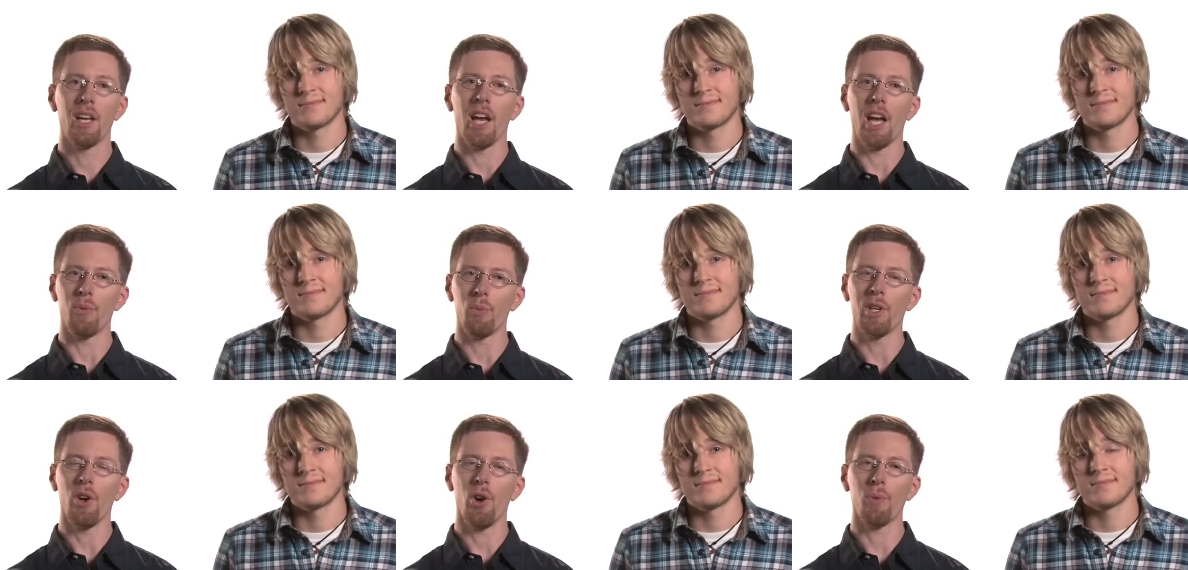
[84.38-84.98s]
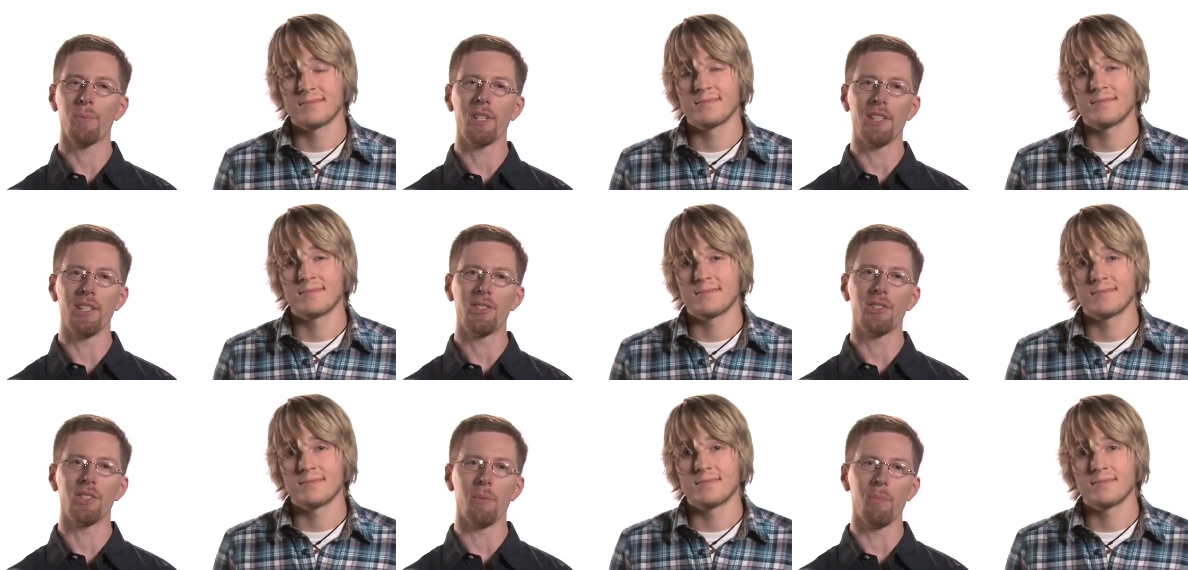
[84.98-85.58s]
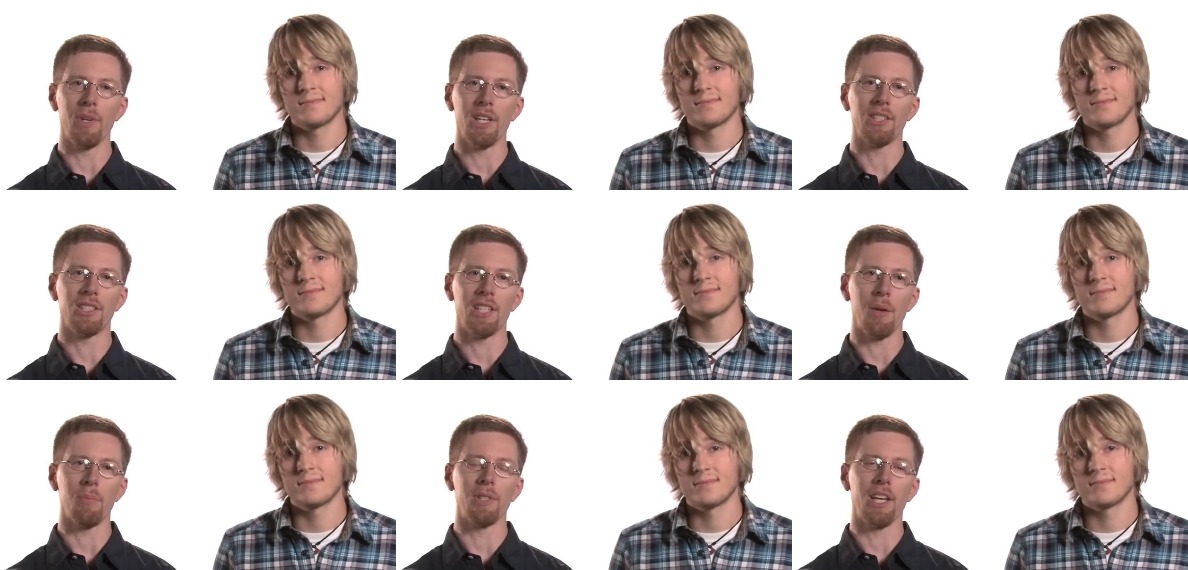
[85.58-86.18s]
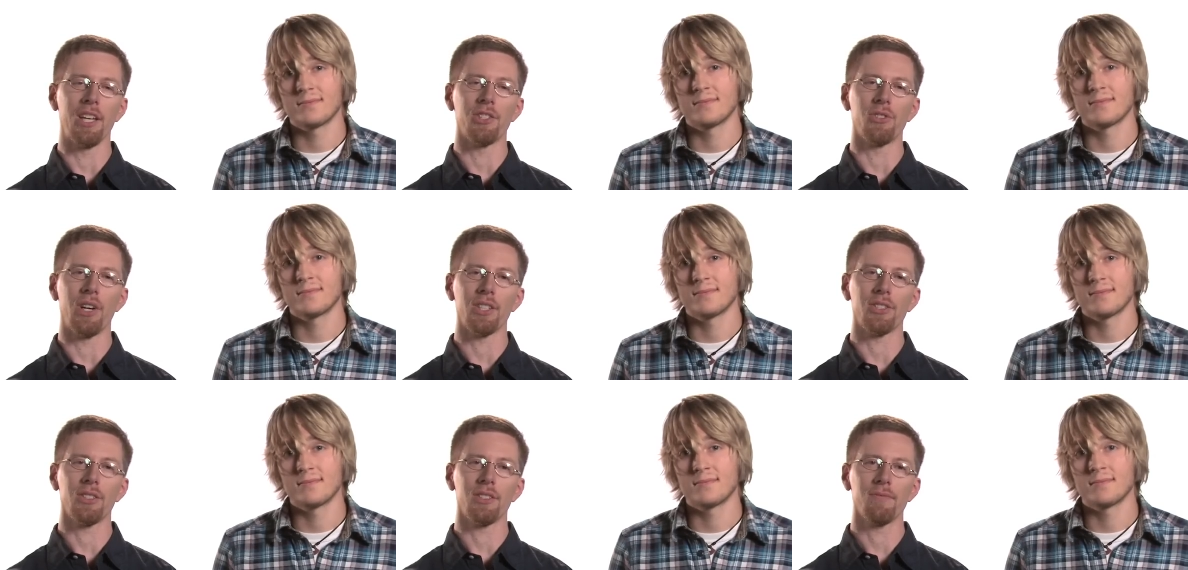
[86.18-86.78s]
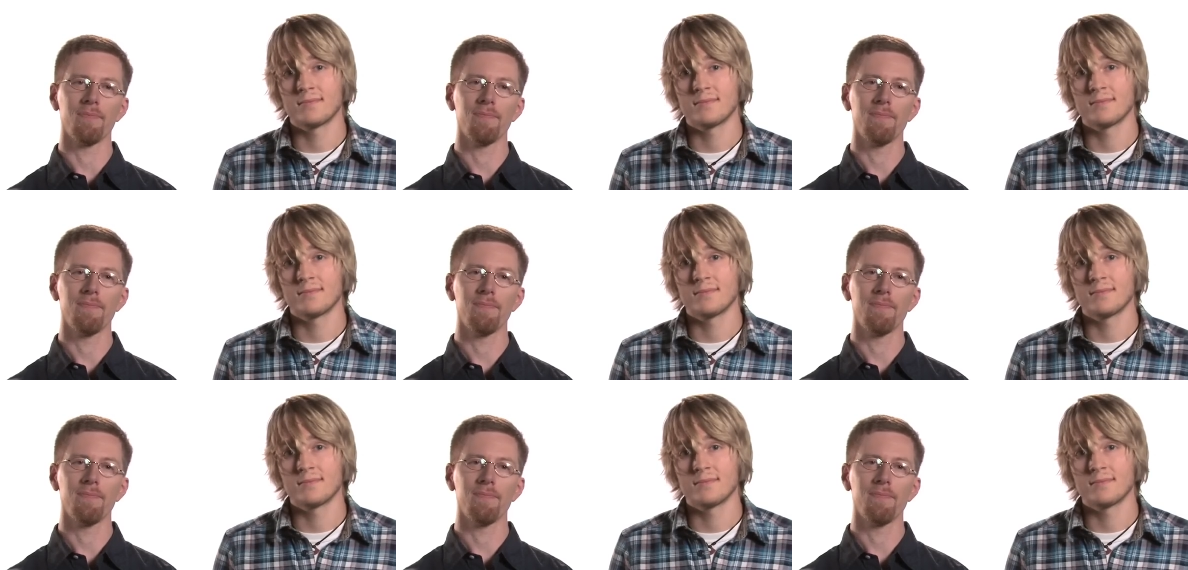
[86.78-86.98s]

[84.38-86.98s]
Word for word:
Speaker 1: and we hope that this is a big step in that direction.